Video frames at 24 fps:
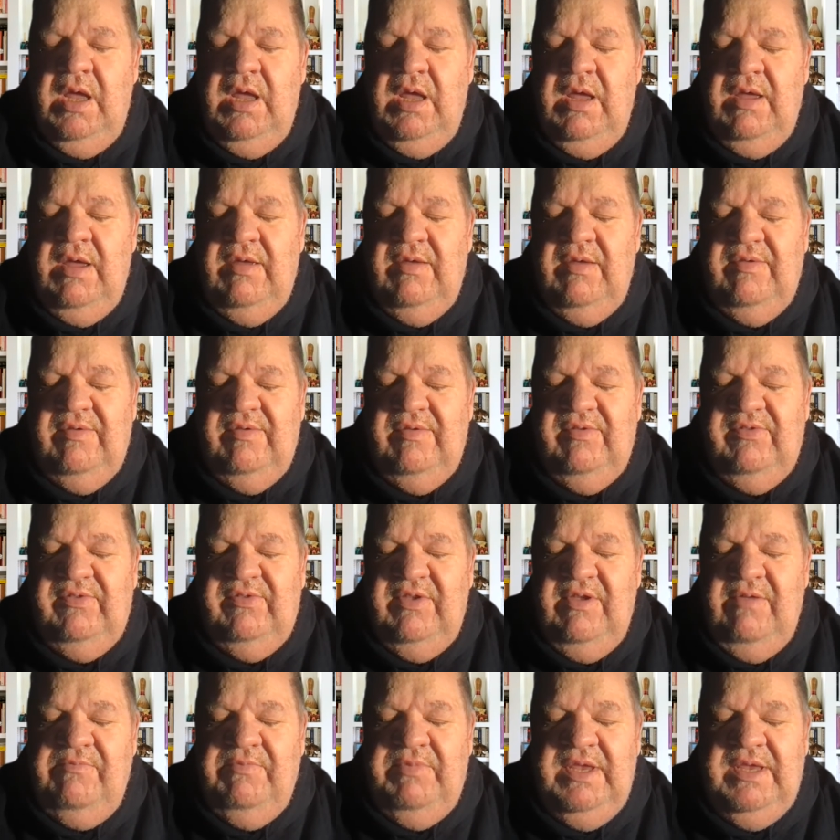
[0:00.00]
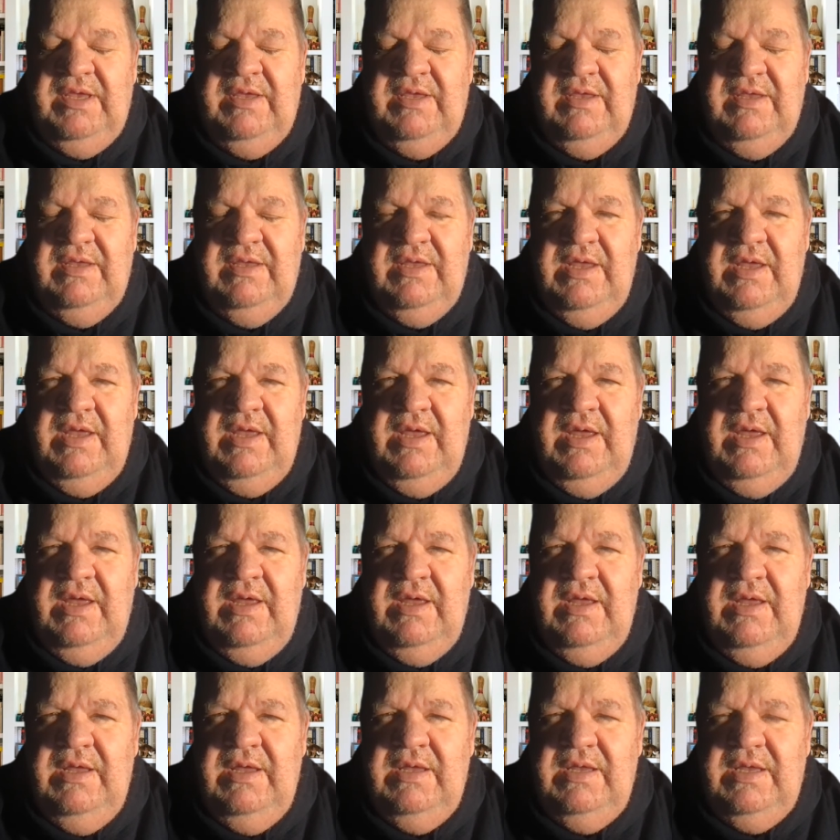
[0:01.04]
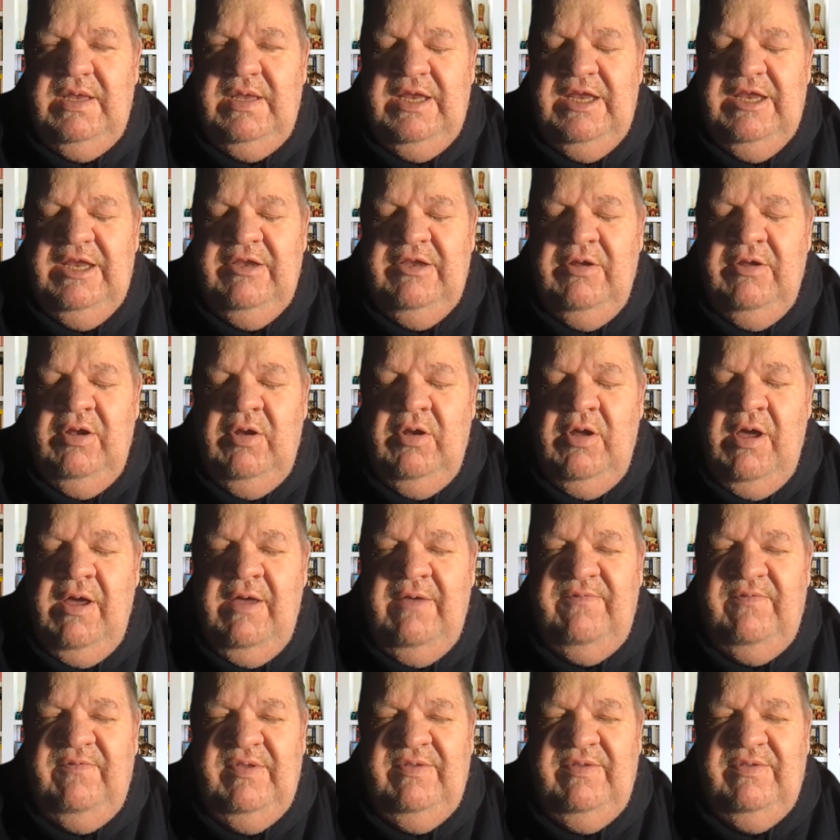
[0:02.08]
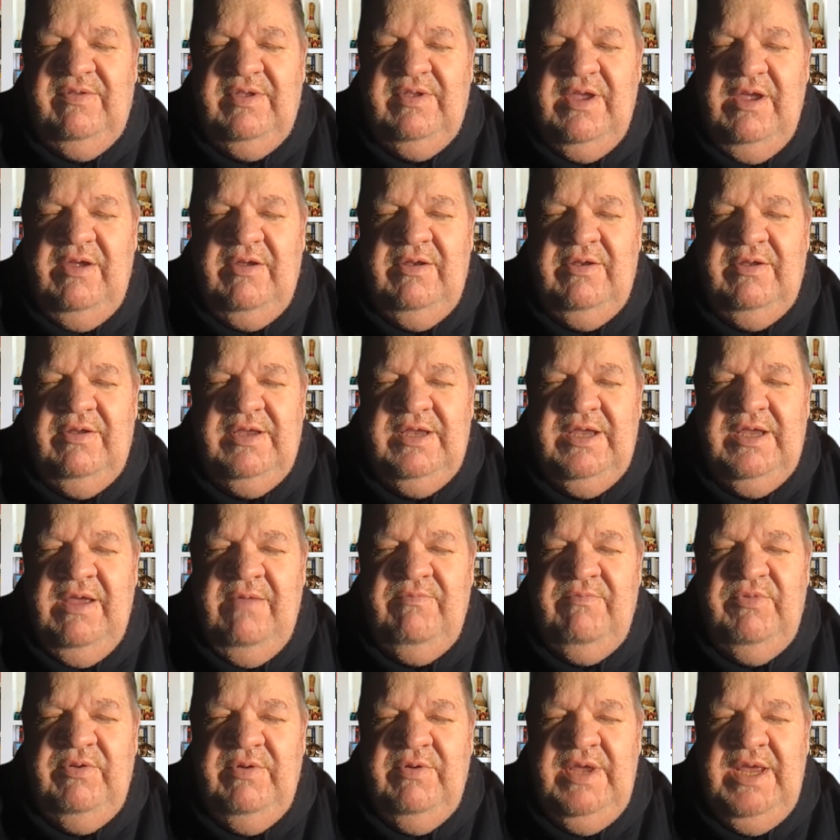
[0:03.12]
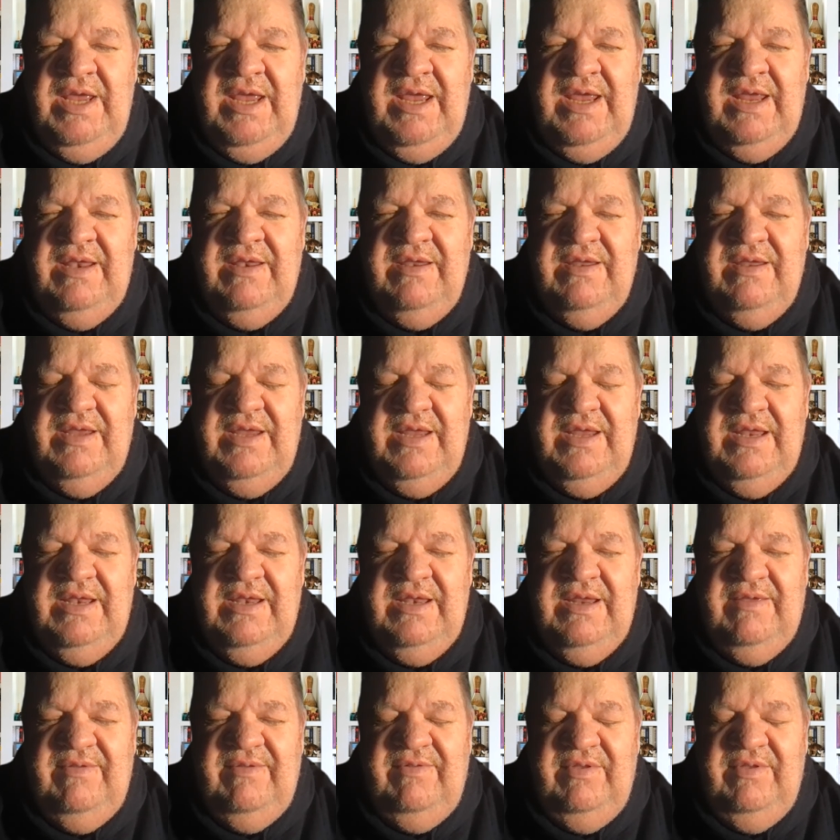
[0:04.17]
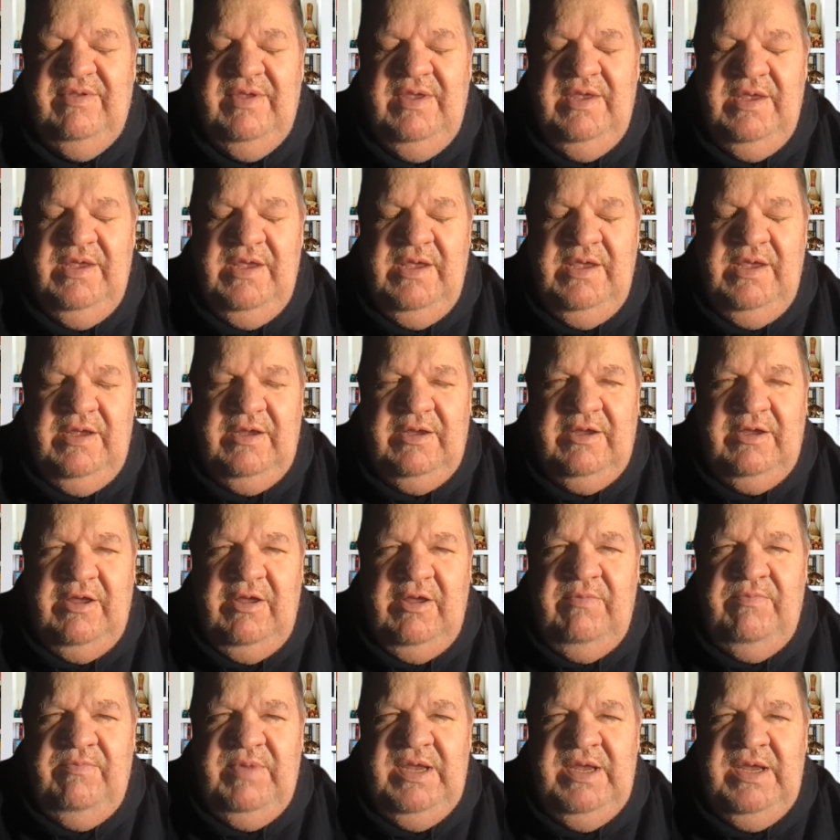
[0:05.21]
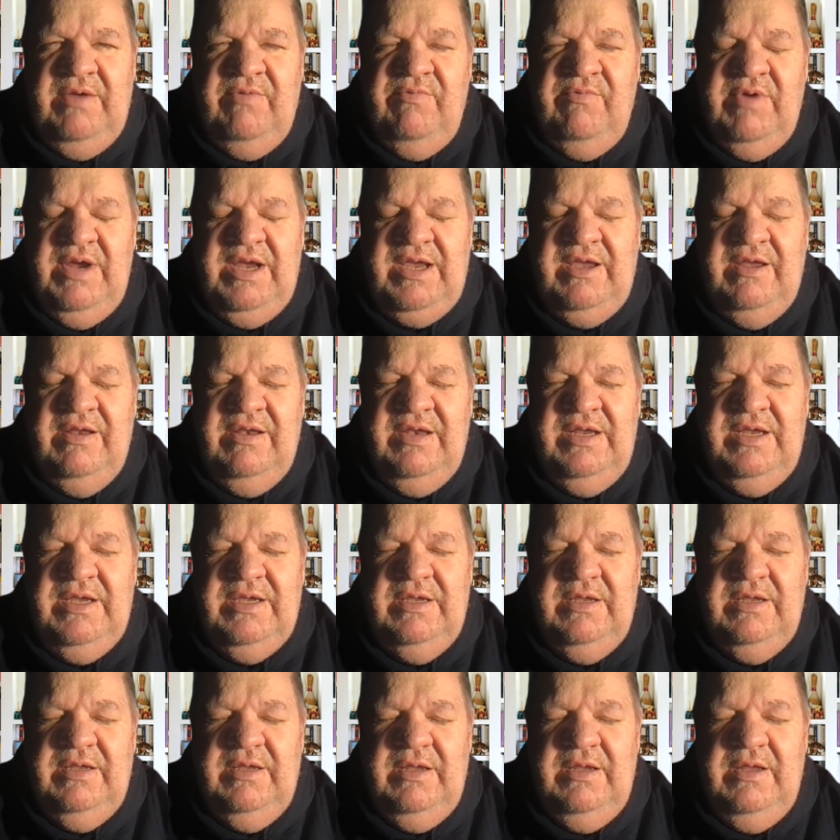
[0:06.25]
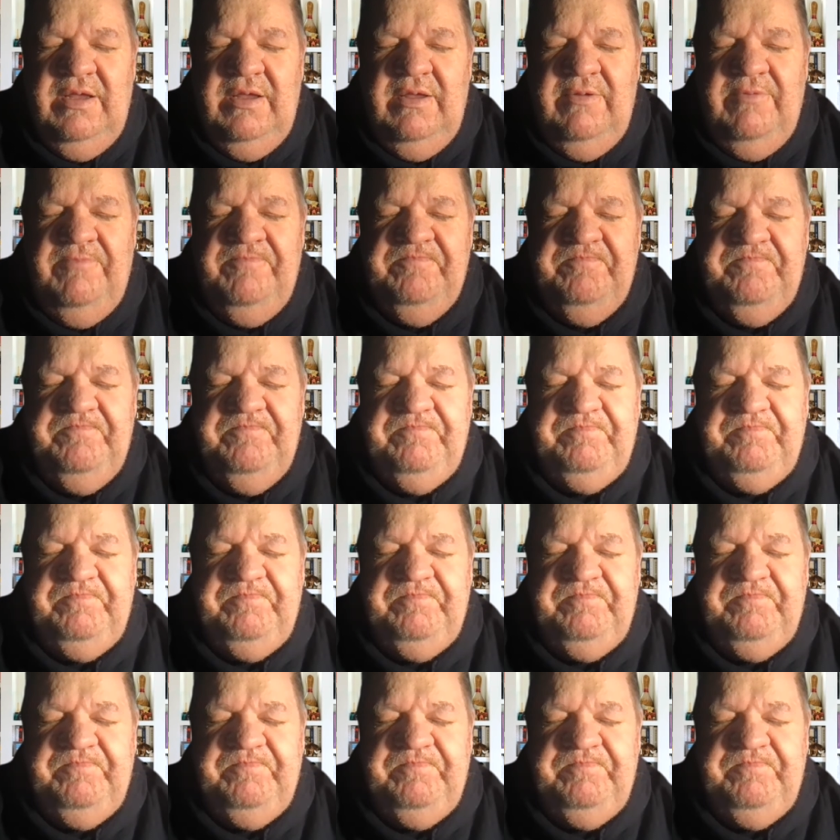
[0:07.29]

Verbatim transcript: uh, something uh, in your life is going to come to a head and there's going to be a reckoning. Um,